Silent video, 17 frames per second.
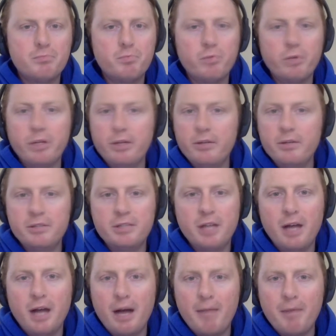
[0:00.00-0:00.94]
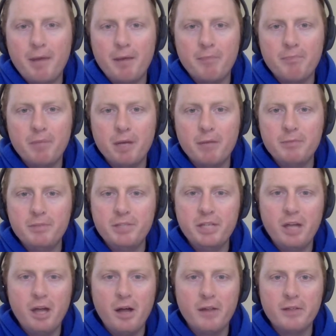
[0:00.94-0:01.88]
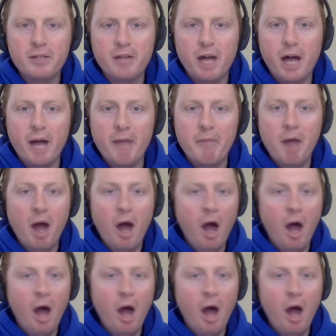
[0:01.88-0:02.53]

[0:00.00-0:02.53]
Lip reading: We used to hop on PUBG all the time.